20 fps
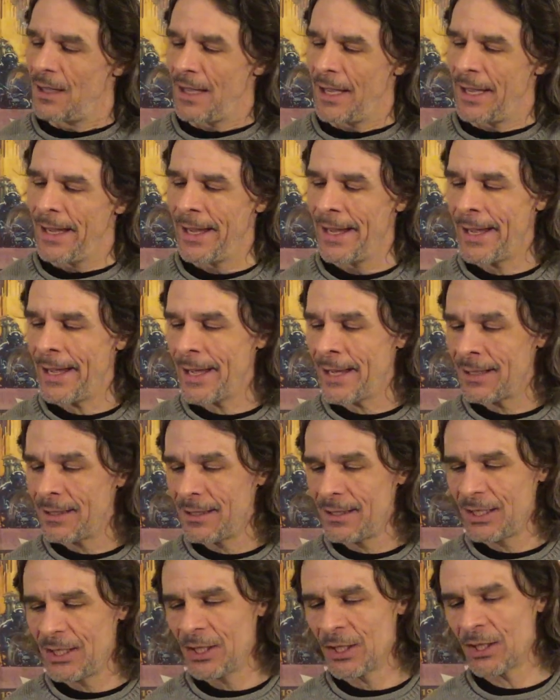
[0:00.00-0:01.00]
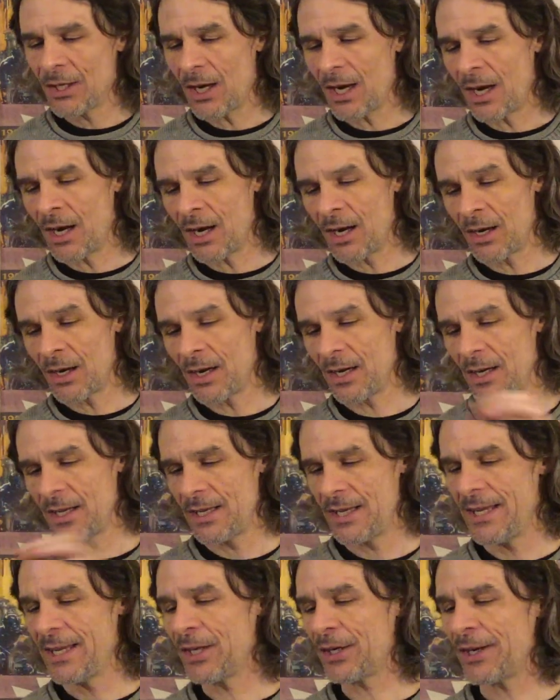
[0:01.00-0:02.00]
And here
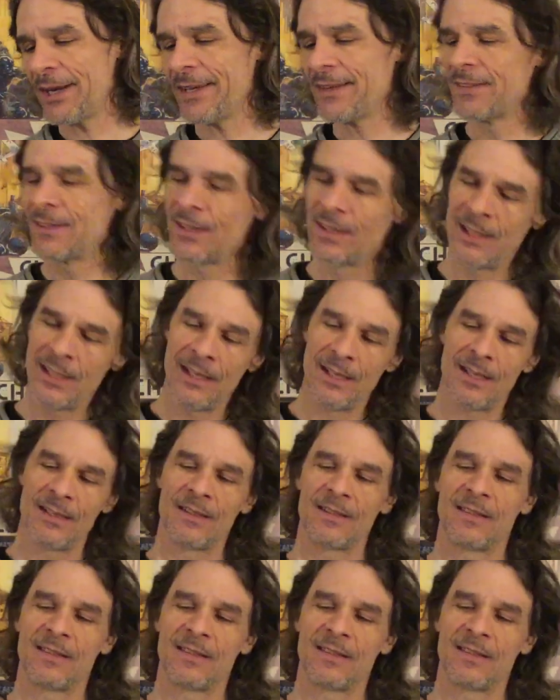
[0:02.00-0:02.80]
is the